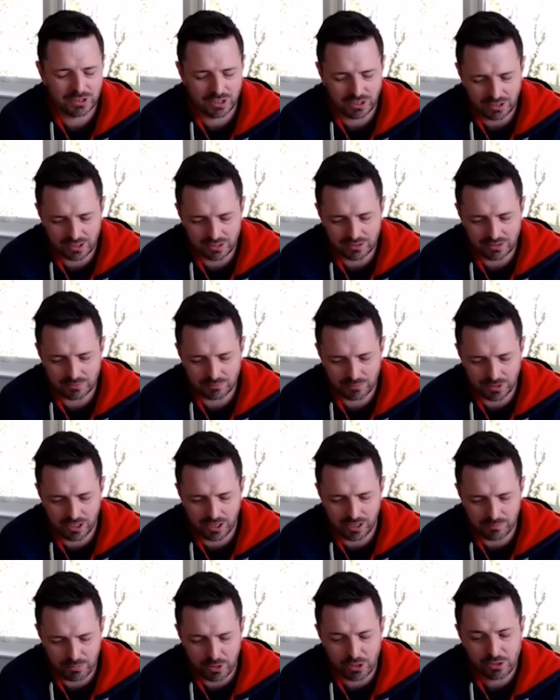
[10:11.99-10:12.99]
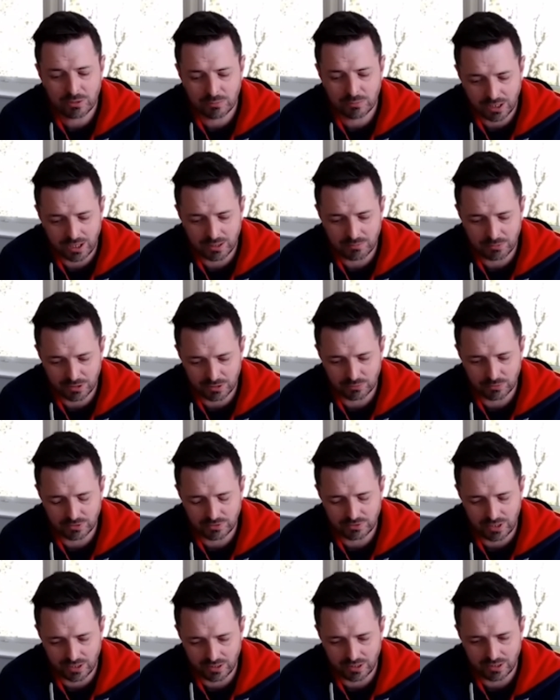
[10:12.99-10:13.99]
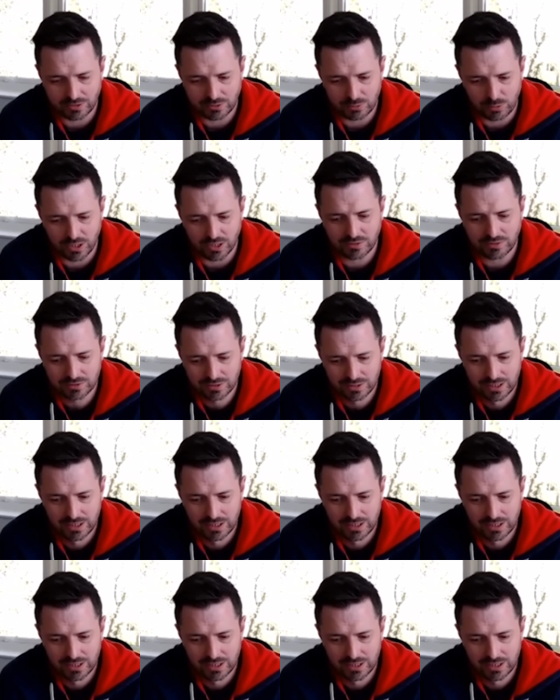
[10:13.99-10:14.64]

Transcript: And then uh, Bochum came along with Starlight Express